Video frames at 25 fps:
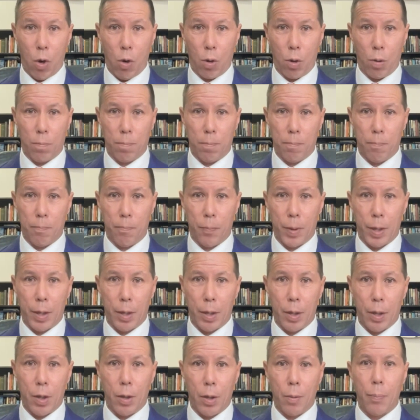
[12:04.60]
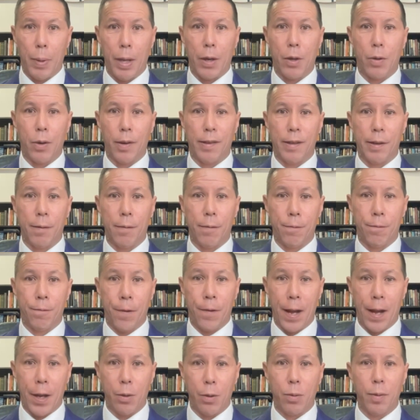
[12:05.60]
wrong, because it
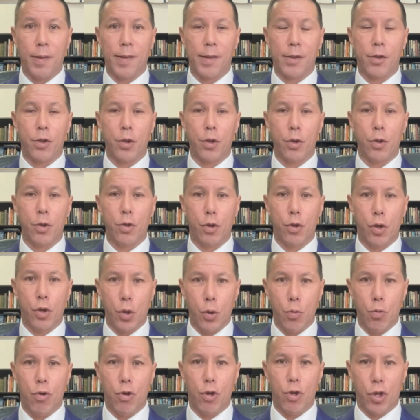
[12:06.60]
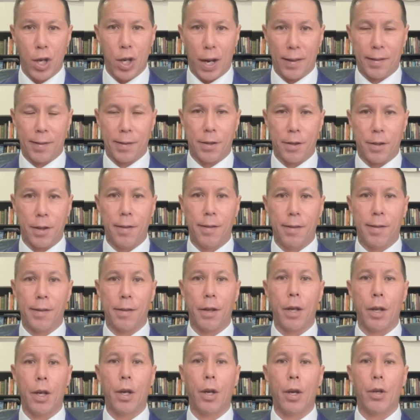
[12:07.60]
fails to do
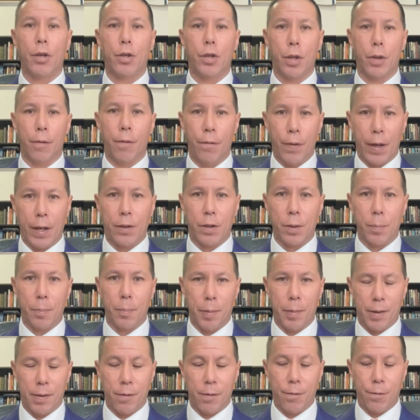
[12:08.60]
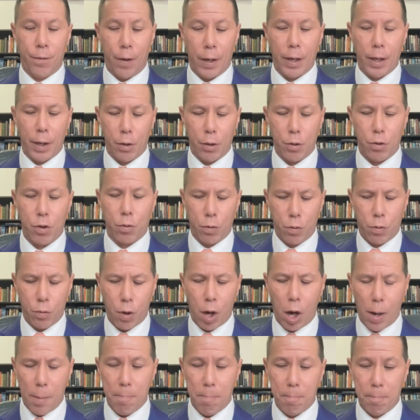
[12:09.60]
justice to the victims of financial
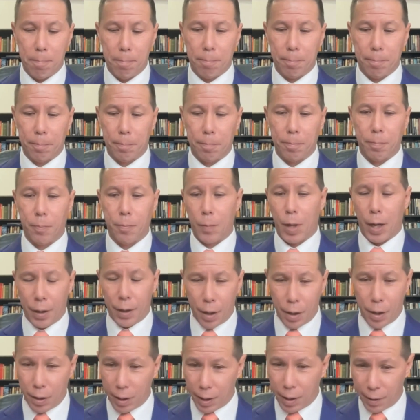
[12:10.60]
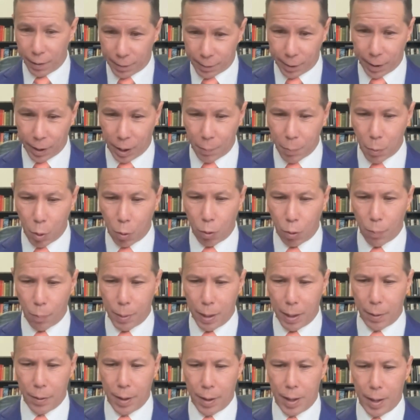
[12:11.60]
crime. I don't need to say any more
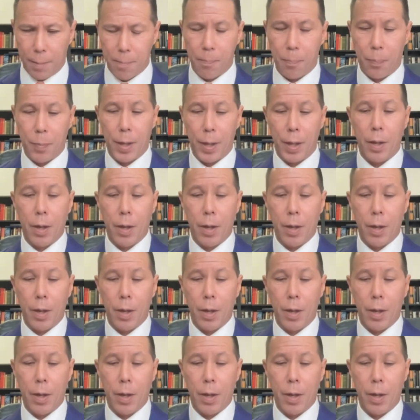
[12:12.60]
about that.